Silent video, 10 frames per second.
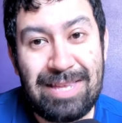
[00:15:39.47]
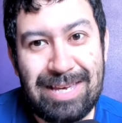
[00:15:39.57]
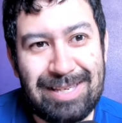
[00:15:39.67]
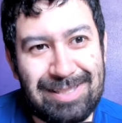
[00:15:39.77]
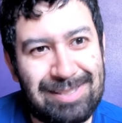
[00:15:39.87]

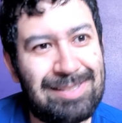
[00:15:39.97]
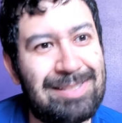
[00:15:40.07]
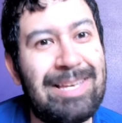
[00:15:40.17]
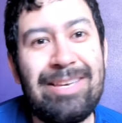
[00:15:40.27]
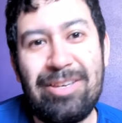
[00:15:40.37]

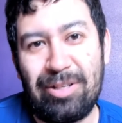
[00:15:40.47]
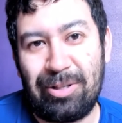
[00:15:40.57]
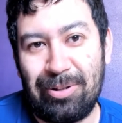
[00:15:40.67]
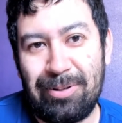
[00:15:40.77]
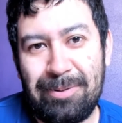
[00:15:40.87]

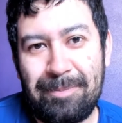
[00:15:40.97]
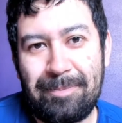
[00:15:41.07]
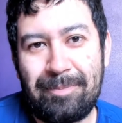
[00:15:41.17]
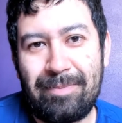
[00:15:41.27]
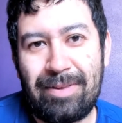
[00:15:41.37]
singular
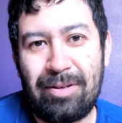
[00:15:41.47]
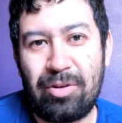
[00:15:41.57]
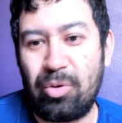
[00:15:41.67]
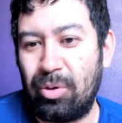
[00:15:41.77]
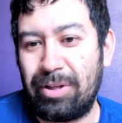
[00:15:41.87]

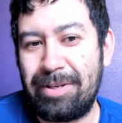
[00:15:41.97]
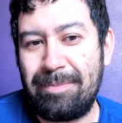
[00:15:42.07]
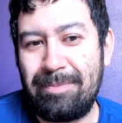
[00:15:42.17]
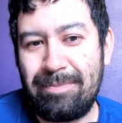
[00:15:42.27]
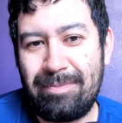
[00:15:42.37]
goalie
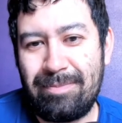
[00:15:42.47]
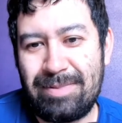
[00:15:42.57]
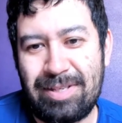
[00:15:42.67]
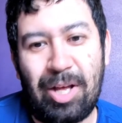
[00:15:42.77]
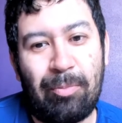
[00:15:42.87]

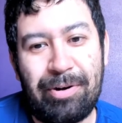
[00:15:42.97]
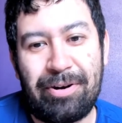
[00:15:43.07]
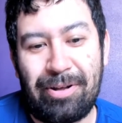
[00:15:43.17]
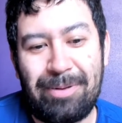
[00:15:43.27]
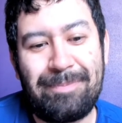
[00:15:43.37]
to help win it
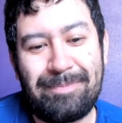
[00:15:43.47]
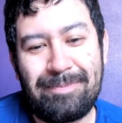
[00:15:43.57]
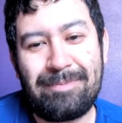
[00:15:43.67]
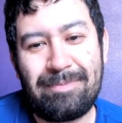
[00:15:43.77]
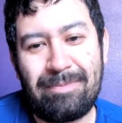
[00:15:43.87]
all,
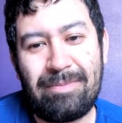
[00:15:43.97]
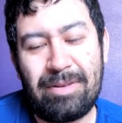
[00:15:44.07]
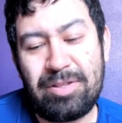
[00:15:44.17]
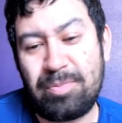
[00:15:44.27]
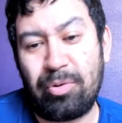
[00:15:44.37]

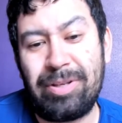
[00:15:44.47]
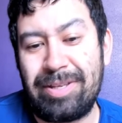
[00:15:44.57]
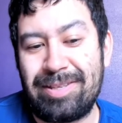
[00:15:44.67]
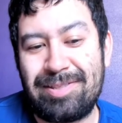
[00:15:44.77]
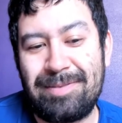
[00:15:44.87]
it's
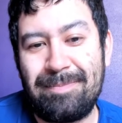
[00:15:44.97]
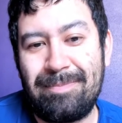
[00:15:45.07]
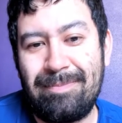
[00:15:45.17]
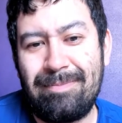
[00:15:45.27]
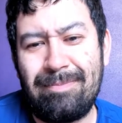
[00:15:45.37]
brilliant.
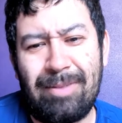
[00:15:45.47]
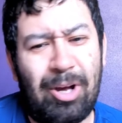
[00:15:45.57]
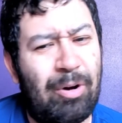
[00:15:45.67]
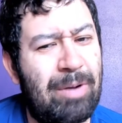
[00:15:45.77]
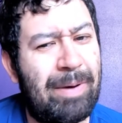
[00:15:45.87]

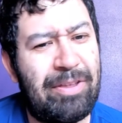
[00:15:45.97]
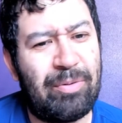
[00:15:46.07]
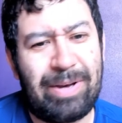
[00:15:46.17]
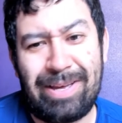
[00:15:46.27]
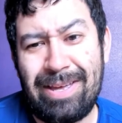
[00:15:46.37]
Oh, and by the
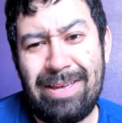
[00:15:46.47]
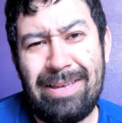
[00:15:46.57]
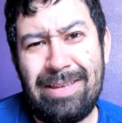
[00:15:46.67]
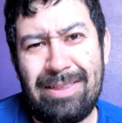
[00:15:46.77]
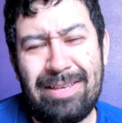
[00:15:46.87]
way,
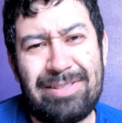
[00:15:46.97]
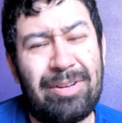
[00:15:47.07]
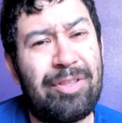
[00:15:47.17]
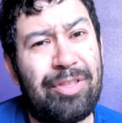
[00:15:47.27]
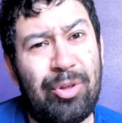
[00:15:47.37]
this
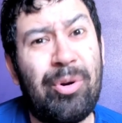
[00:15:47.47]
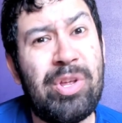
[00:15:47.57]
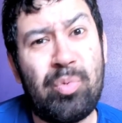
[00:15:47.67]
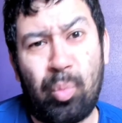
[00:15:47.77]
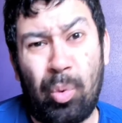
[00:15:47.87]
on a
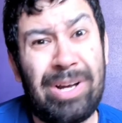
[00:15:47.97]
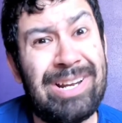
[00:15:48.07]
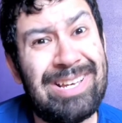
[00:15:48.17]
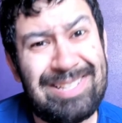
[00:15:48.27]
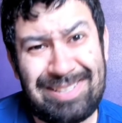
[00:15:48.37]

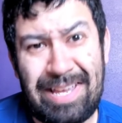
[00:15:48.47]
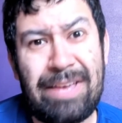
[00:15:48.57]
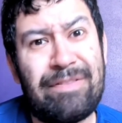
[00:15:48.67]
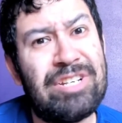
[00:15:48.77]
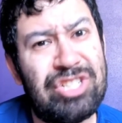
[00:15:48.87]
31
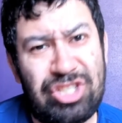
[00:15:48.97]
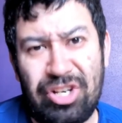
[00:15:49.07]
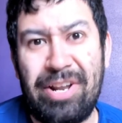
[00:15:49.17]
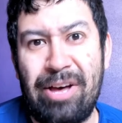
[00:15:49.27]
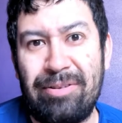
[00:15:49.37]
save
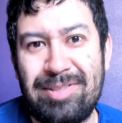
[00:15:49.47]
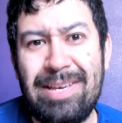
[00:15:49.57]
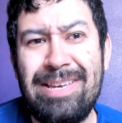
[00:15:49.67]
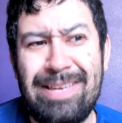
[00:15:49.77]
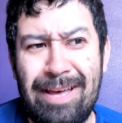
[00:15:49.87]
shutout.
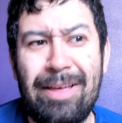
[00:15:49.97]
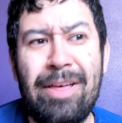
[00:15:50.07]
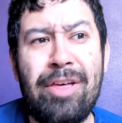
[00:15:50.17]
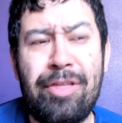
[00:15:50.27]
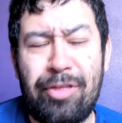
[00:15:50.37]
Yeah,
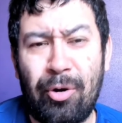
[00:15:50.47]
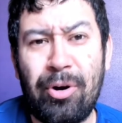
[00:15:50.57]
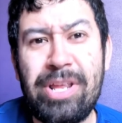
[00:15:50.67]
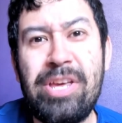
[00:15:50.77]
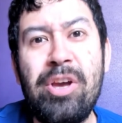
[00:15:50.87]

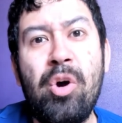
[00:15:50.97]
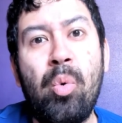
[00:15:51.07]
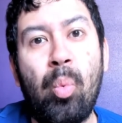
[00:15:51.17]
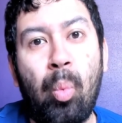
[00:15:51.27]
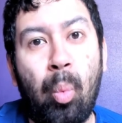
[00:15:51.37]

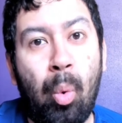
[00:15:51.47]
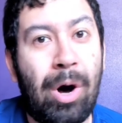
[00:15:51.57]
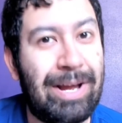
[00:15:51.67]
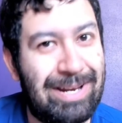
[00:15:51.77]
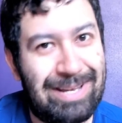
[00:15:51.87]

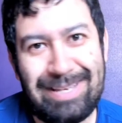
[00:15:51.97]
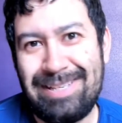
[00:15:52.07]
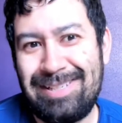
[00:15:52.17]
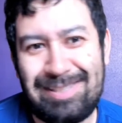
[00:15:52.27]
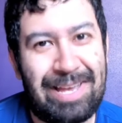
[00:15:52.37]
31
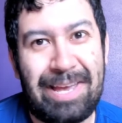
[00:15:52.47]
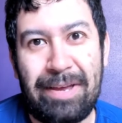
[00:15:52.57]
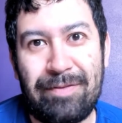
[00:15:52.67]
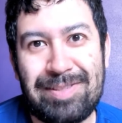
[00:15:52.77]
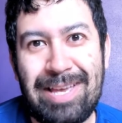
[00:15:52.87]
saves